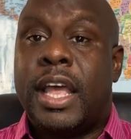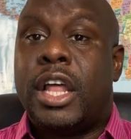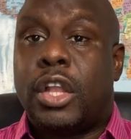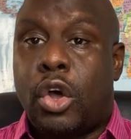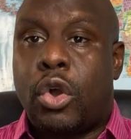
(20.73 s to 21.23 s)

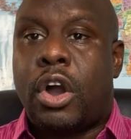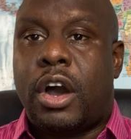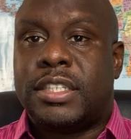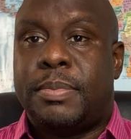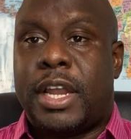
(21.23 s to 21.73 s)
low
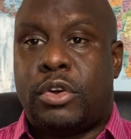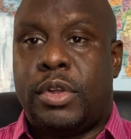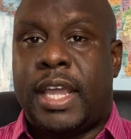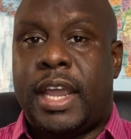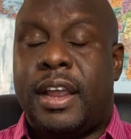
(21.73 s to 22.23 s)
cost medical
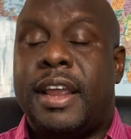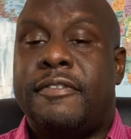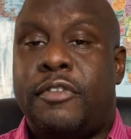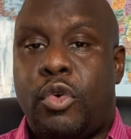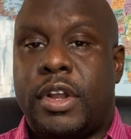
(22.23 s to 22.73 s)
care in
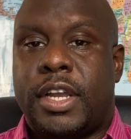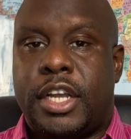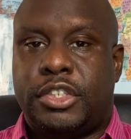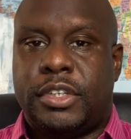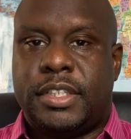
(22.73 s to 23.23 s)
foreign
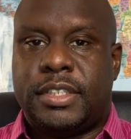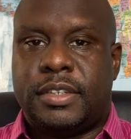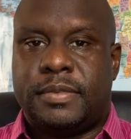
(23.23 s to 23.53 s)
countries.